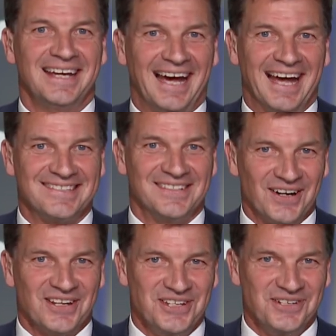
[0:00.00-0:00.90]
It's
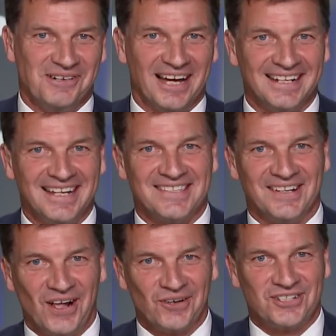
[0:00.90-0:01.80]
not a new one, it's
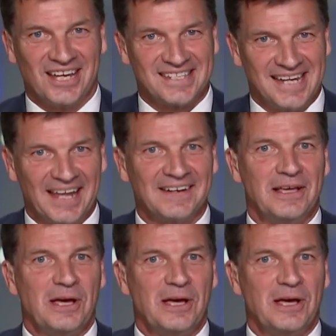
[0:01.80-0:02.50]
an old chestnut.